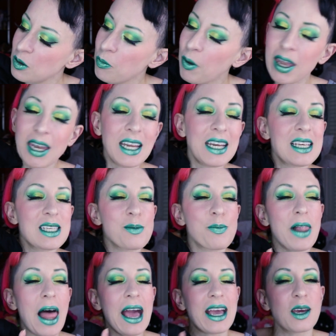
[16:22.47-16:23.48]
But it is
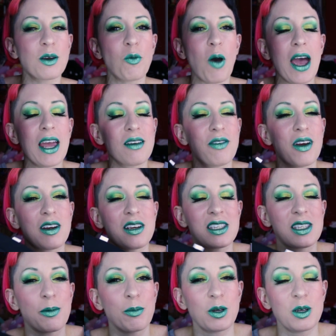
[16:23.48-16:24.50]
black and white, very
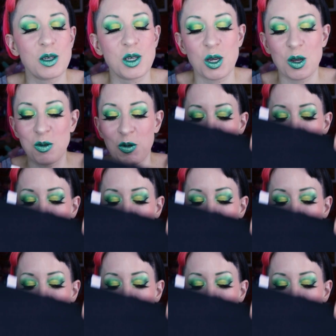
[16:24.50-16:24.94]
similar to